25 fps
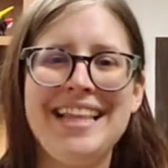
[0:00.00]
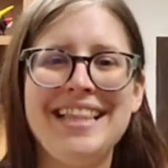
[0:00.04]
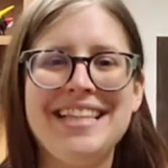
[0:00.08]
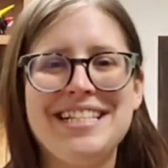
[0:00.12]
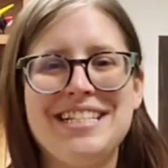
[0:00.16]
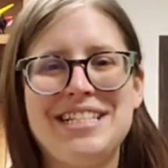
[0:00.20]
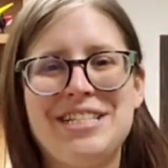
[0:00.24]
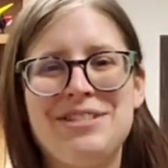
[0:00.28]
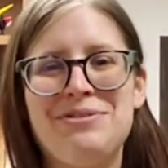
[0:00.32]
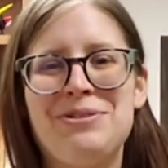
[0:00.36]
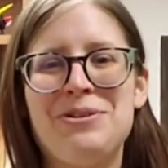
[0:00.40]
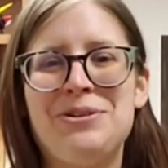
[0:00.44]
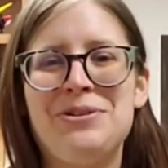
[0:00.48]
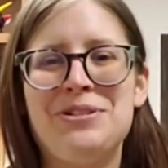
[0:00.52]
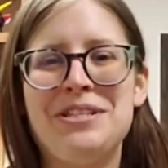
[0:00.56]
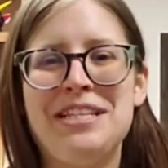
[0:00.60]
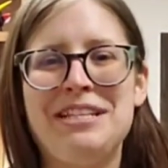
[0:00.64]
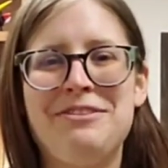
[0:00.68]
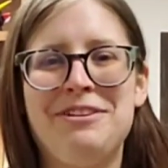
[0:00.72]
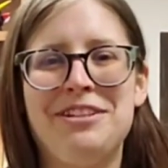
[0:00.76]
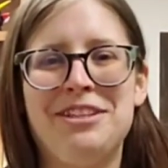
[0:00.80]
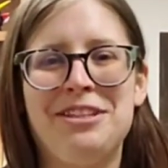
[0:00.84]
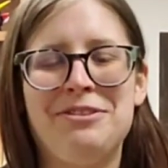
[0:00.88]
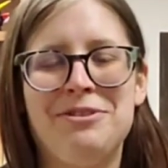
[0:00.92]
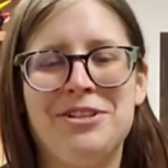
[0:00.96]
this is Rosalie
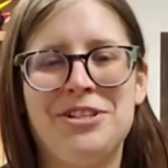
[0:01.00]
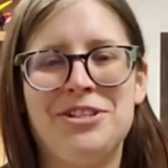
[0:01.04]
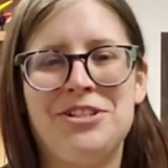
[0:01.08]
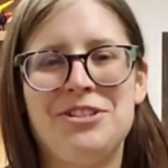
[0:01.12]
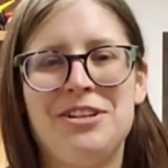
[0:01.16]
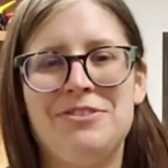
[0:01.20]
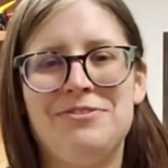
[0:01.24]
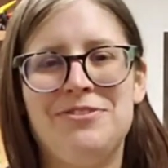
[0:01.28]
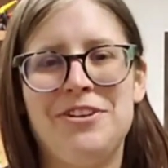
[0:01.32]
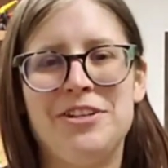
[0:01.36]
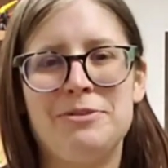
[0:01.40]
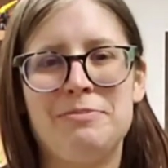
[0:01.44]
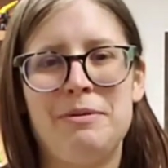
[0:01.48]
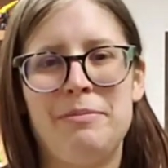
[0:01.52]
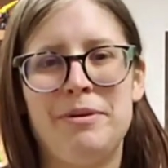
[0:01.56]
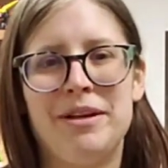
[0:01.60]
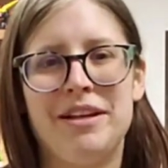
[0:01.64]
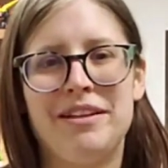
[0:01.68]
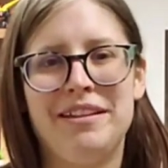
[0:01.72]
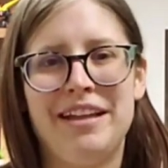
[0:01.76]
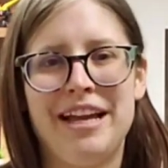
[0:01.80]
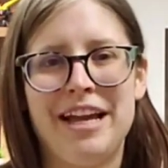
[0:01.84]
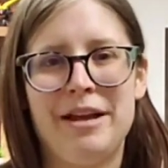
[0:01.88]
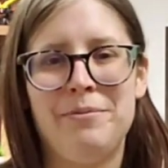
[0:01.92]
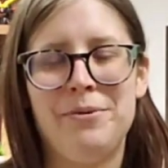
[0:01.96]
with the Wichita Falls Public
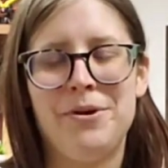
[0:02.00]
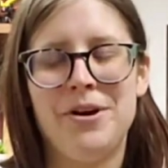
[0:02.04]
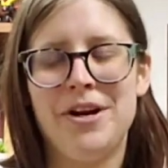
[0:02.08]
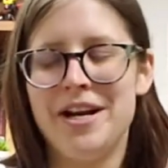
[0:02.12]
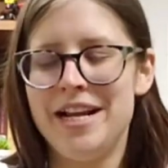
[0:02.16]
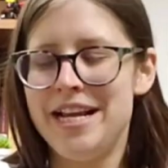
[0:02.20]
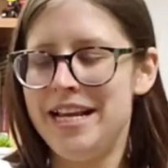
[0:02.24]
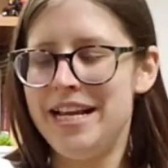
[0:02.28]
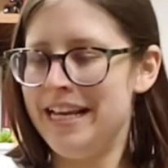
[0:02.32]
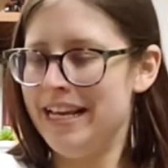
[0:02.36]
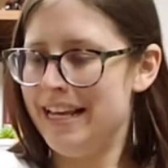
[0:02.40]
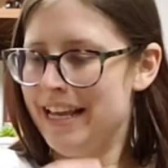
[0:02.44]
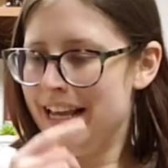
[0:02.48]
Library.